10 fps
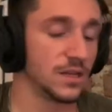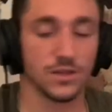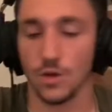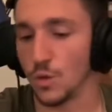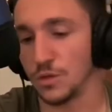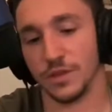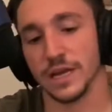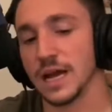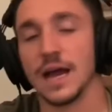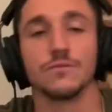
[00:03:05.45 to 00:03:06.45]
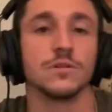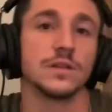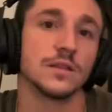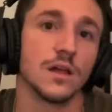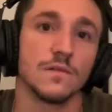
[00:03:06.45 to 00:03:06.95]
the whole thing, I
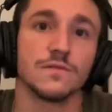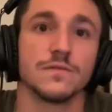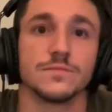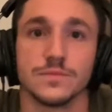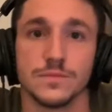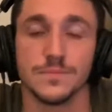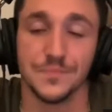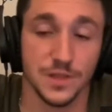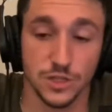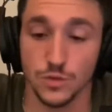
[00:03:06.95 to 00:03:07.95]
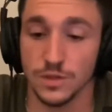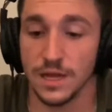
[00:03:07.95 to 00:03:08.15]
really love the two of